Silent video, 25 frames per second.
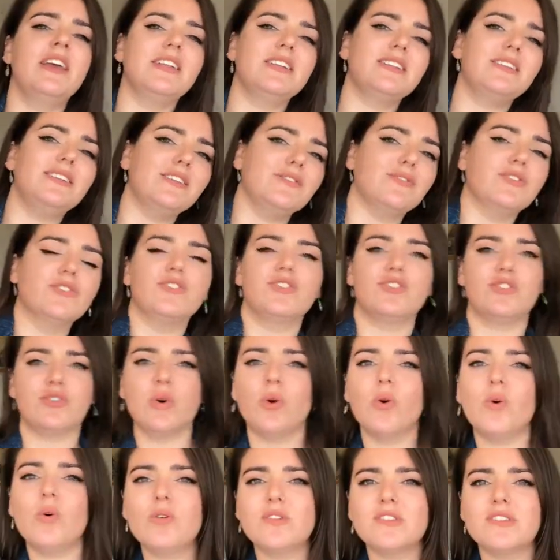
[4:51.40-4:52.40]
different
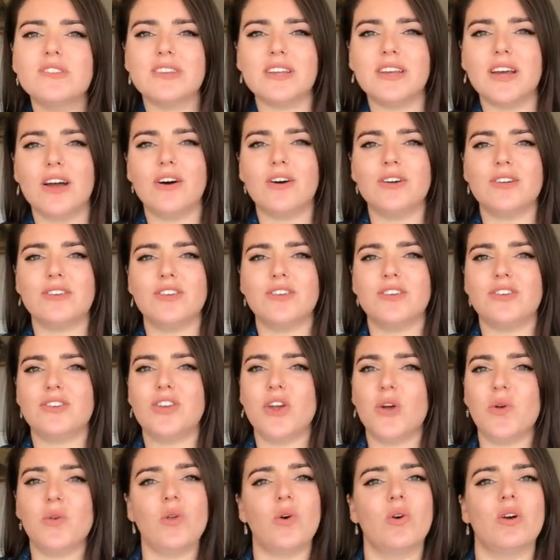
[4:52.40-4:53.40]
stores that are
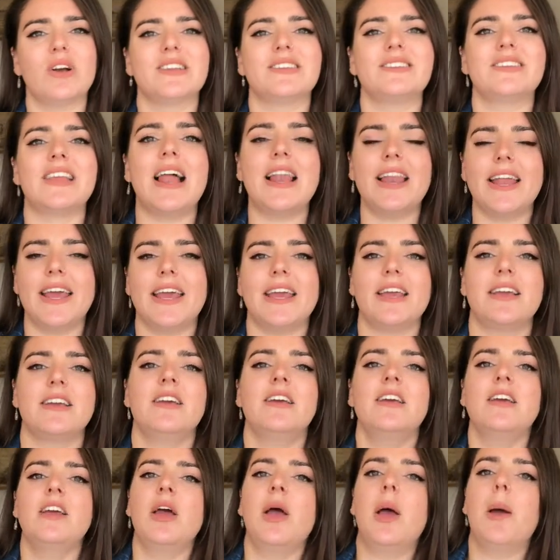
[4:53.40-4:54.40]
no longer
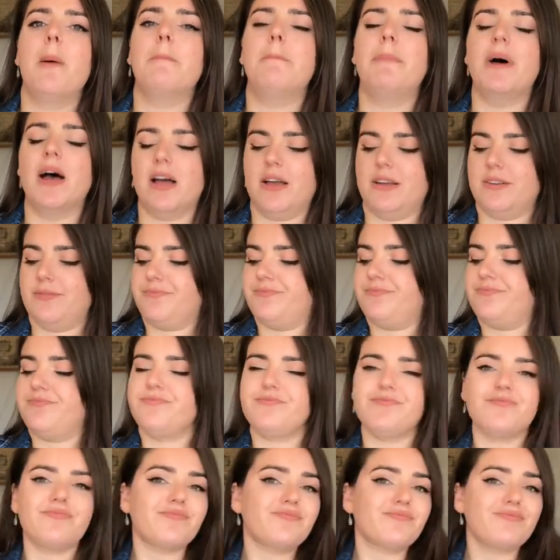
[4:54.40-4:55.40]
selling, but
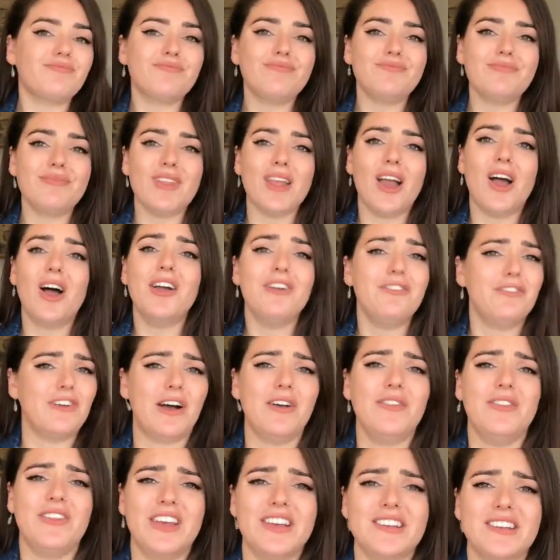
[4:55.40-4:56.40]
I
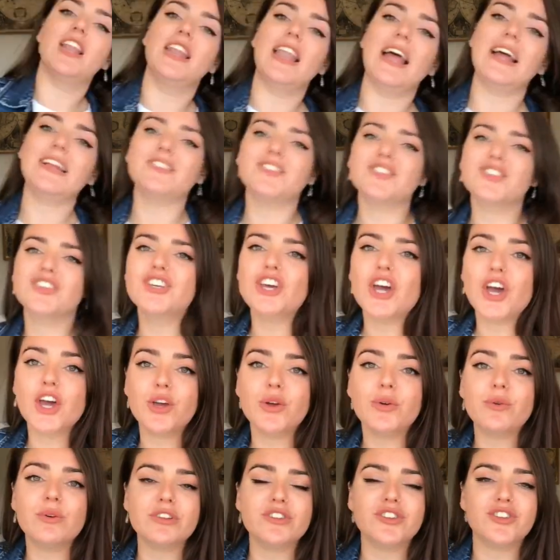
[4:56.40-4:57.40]
found this. Let's
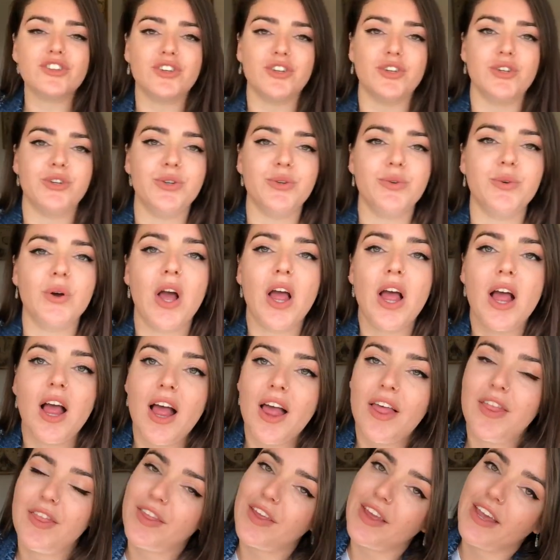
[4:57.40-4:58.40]
go to
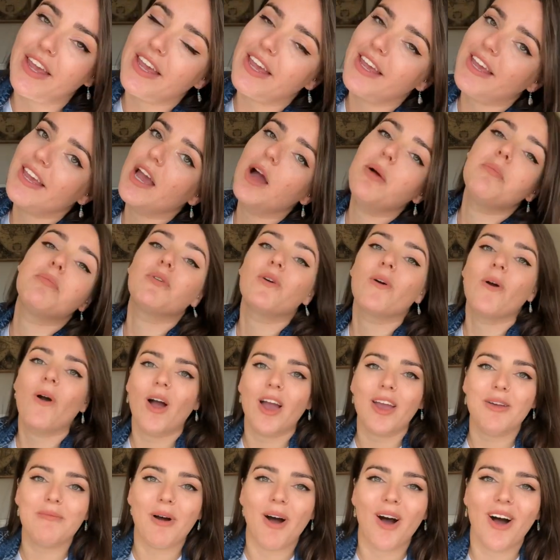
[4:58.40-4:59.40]
the
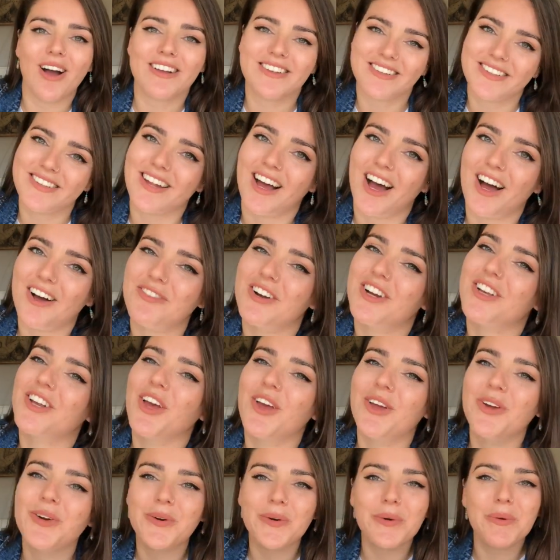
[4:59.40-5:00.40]
Primark stuff. I know
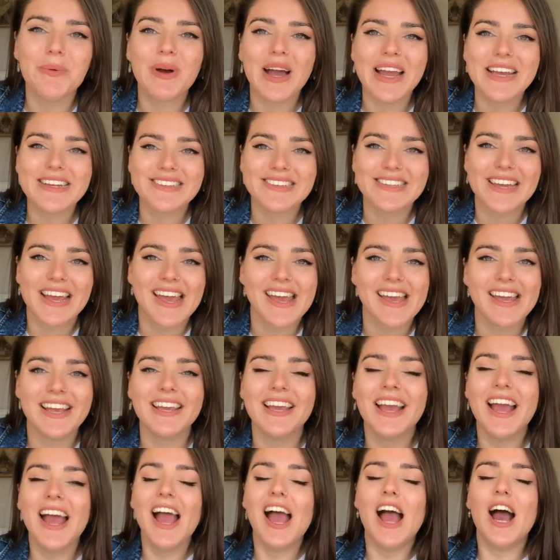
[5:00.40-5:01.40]
you're all
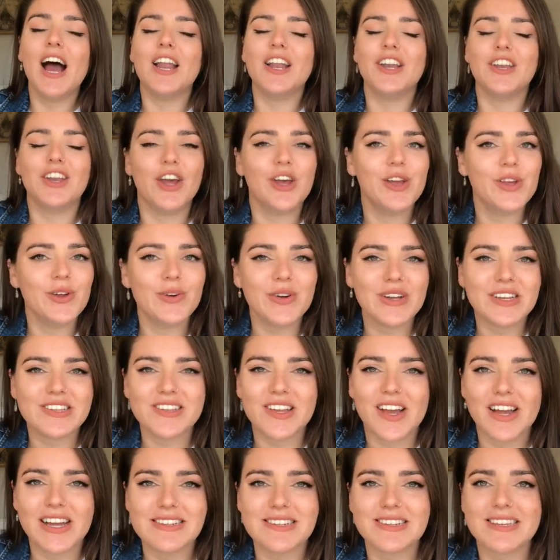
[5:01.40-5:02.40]
waiting. I know you're
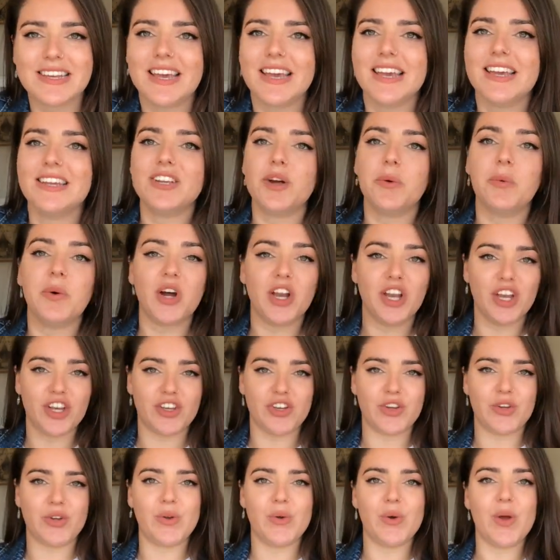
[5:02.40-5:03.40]
excited. We're gonna
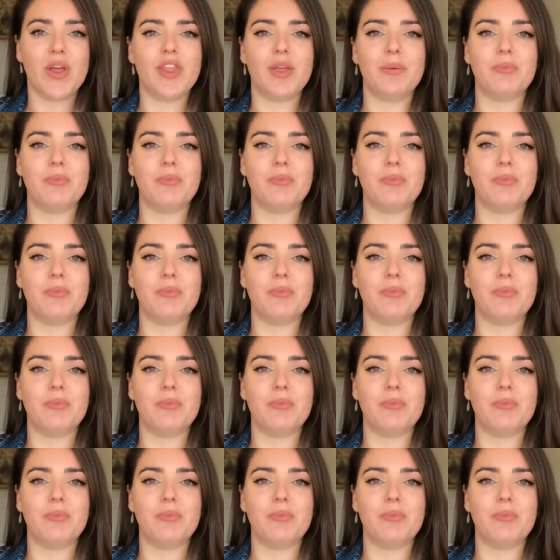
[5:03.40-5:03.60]
do the